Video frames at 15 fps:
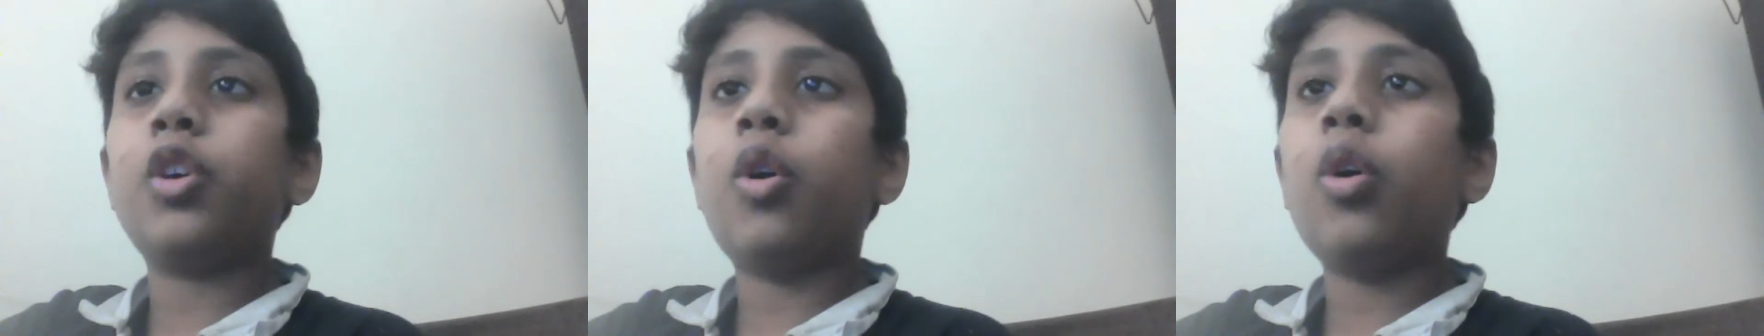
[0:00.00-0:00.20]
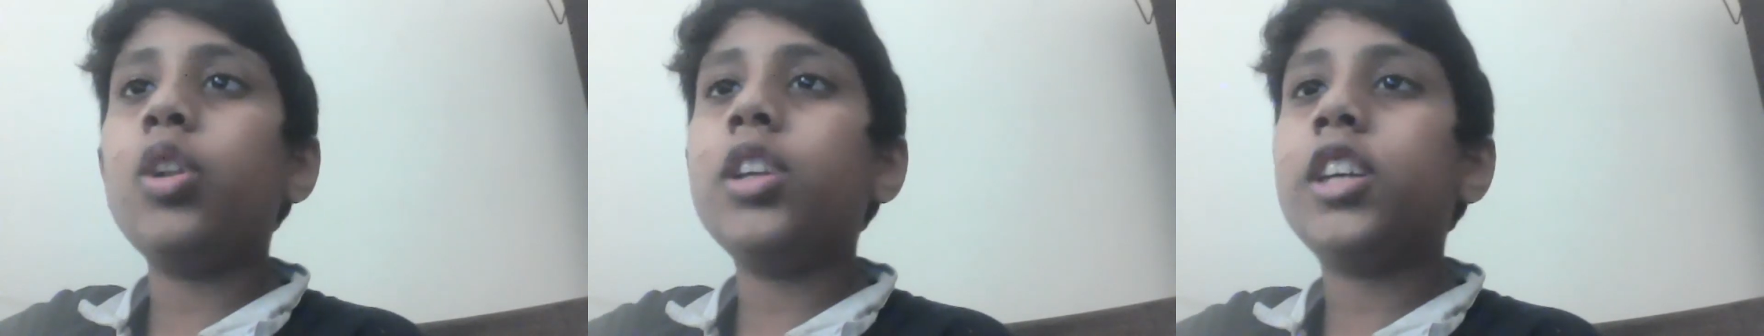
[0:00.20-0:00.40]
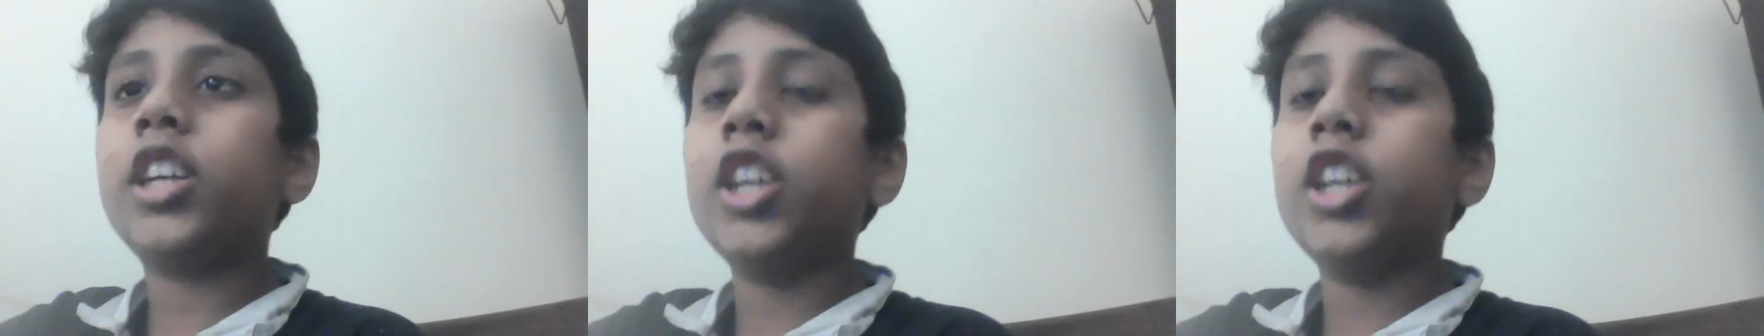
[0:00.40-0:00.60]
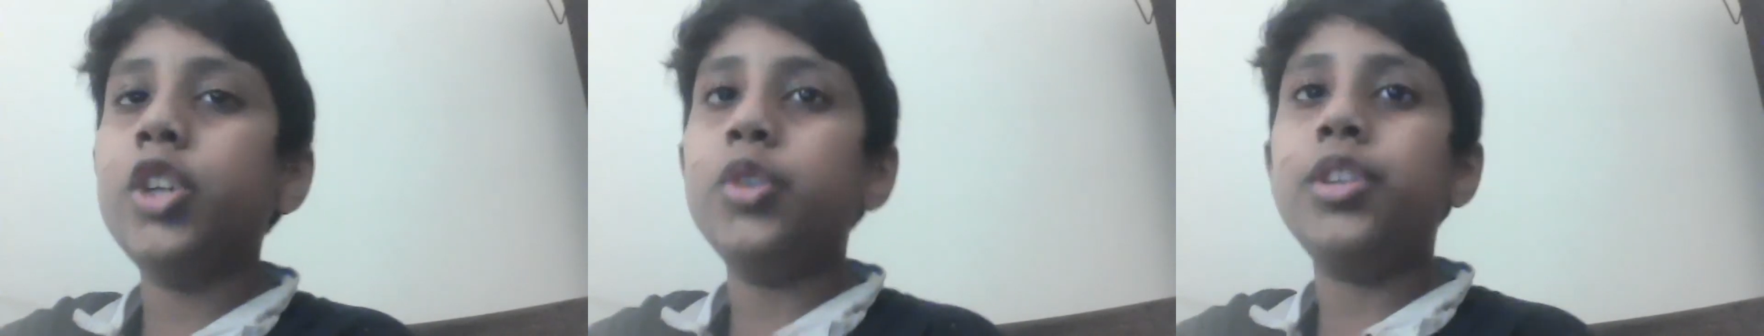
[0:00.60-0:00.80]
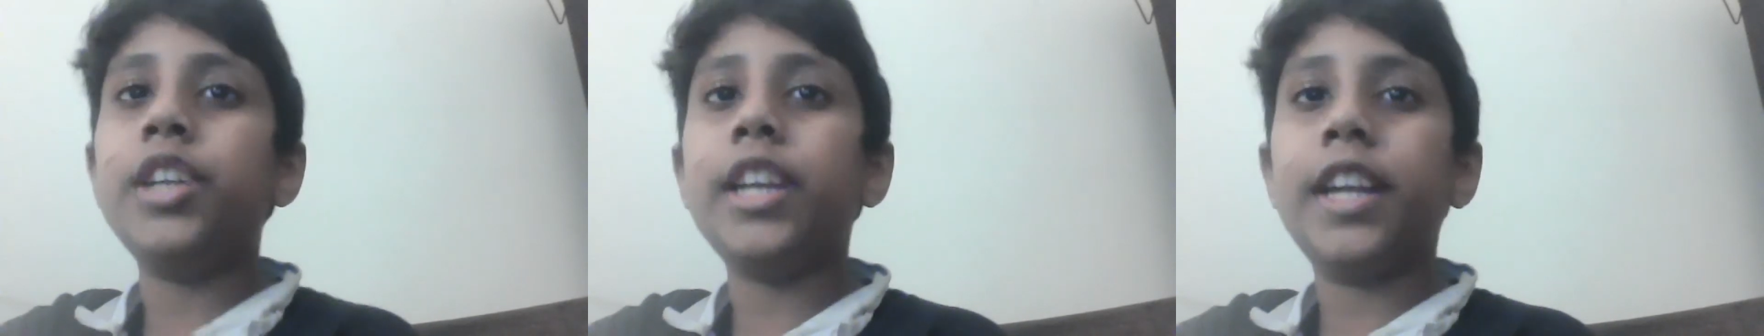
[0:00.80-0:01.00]
all the gear you
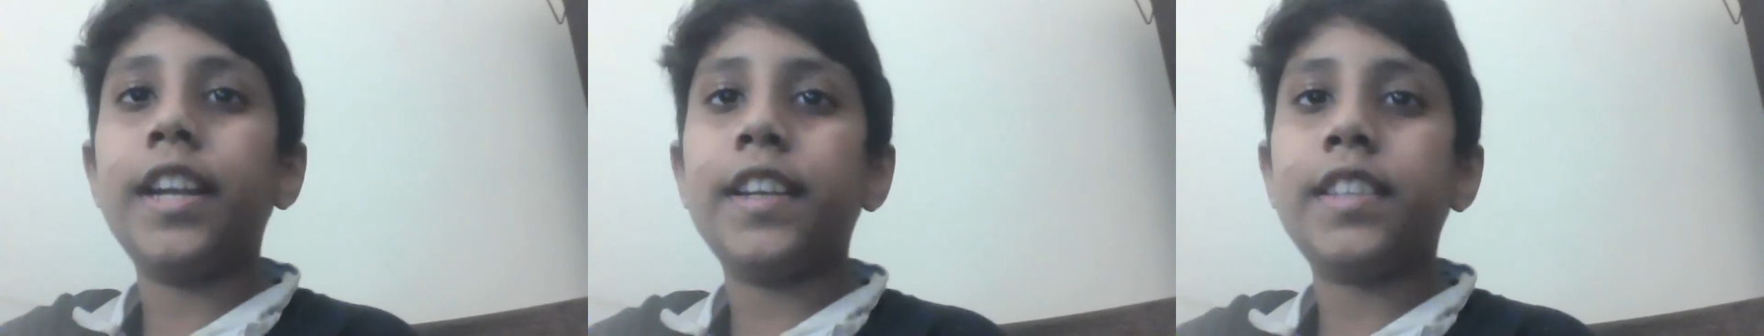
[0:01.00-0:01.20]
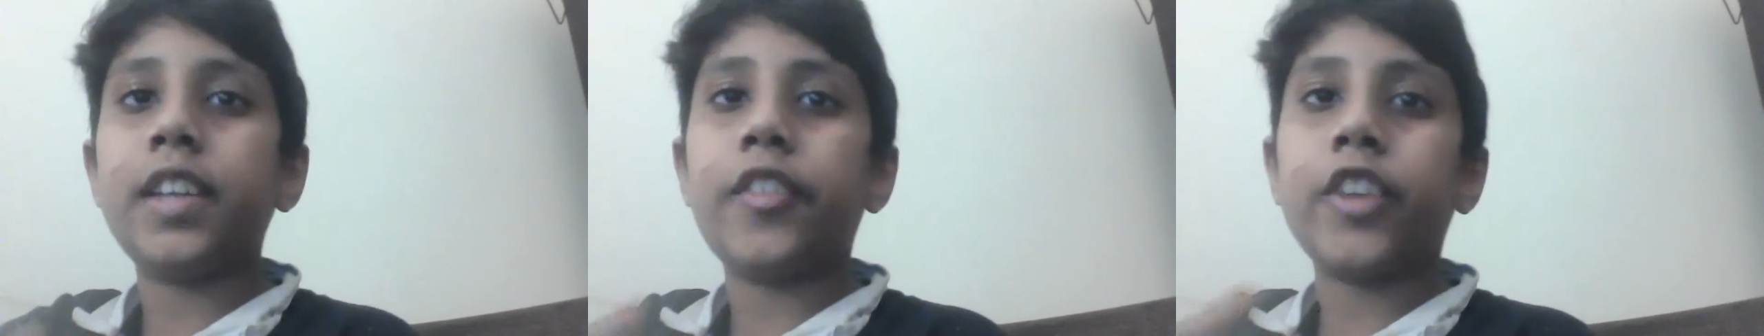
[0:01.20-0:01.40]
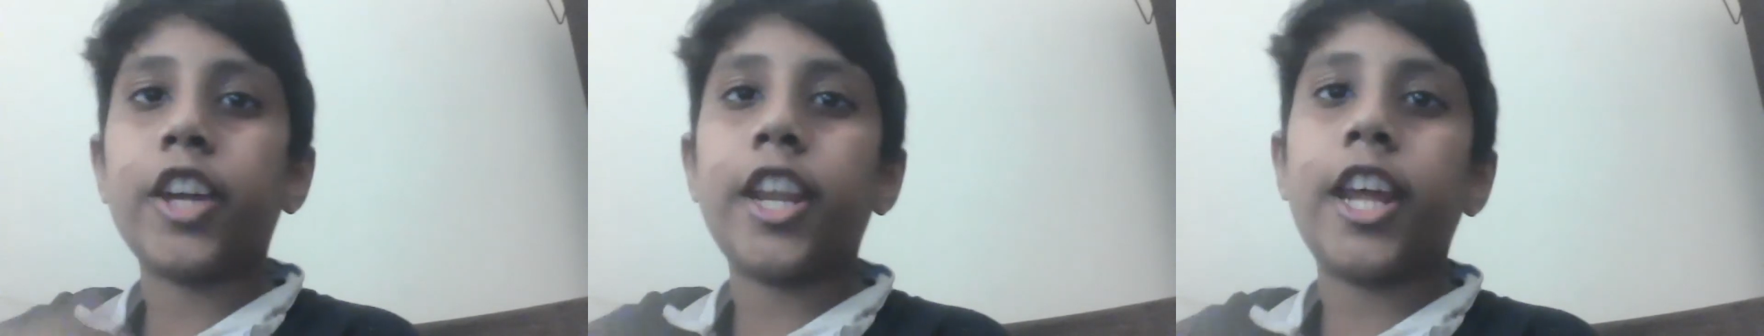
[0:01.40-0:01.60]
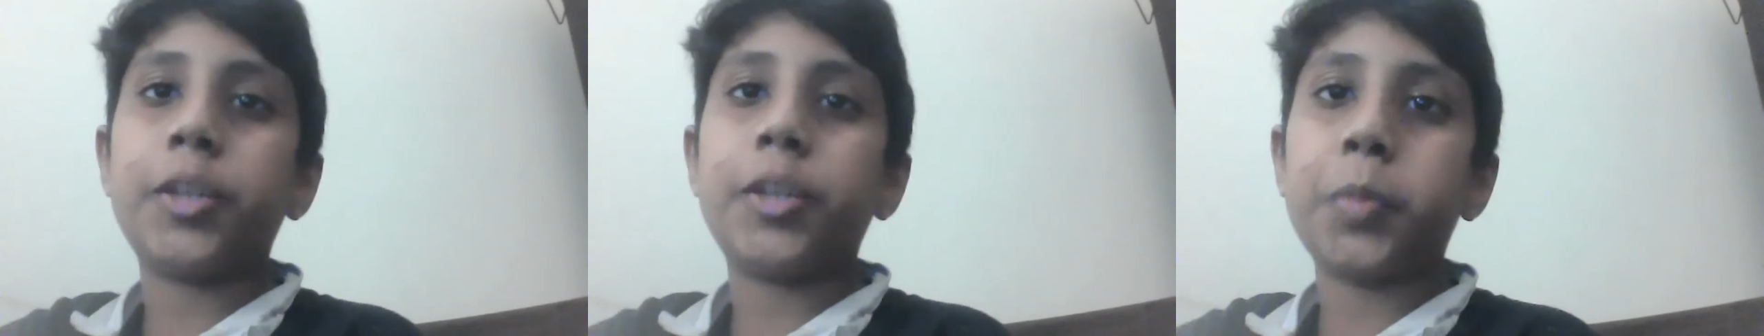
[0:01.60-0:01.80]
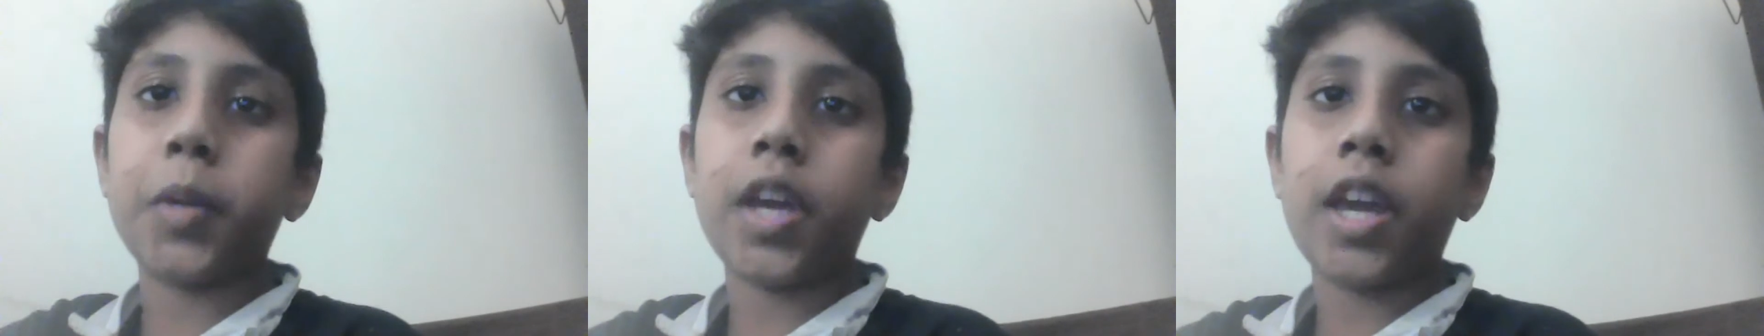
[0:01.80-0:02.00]
need it is having an hp